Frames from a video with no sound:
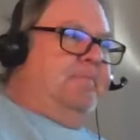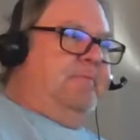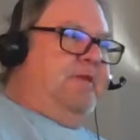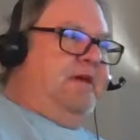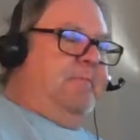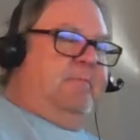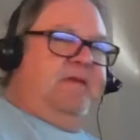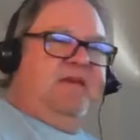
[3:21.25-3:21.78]

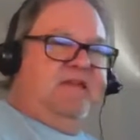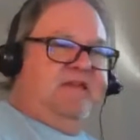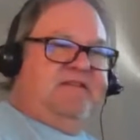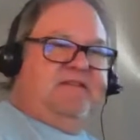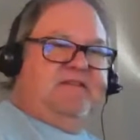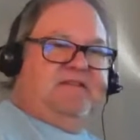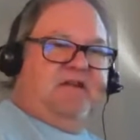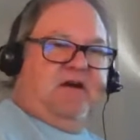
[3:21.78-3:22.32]
The
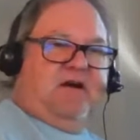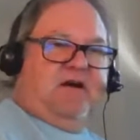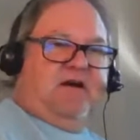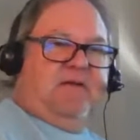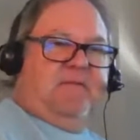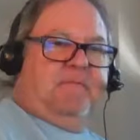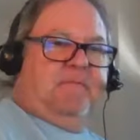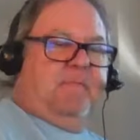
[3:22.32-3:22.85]
peace is
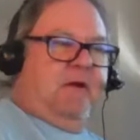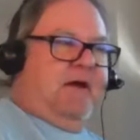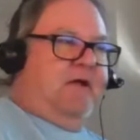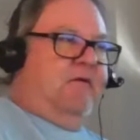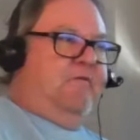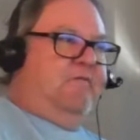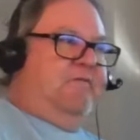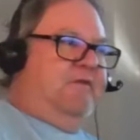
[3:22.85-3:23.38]
gone. I
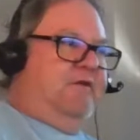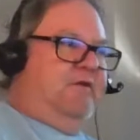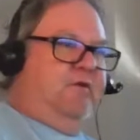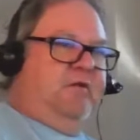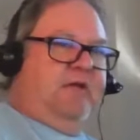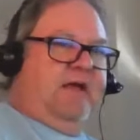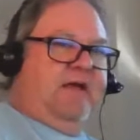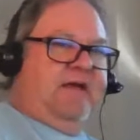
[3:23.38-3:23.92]
don't
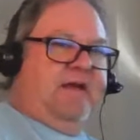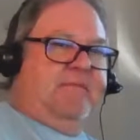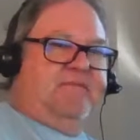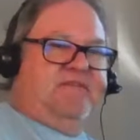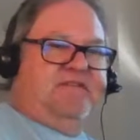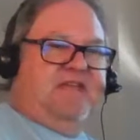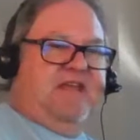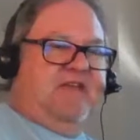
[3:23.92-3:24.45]
feel like I'm
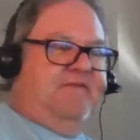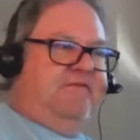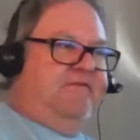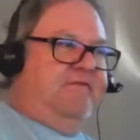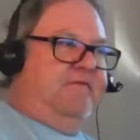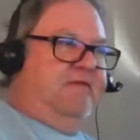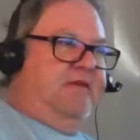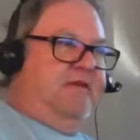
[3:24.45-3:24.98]
safe